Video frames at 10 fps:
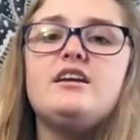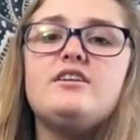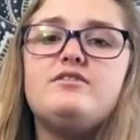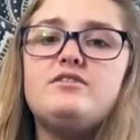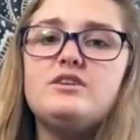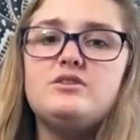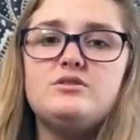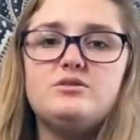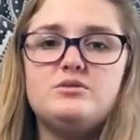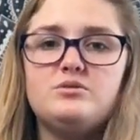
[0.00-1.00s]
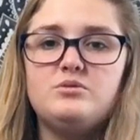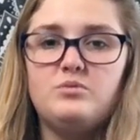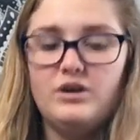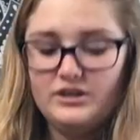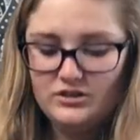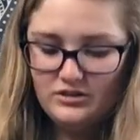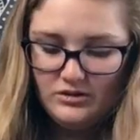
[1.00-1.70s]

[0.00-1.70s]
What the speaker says: if you want to do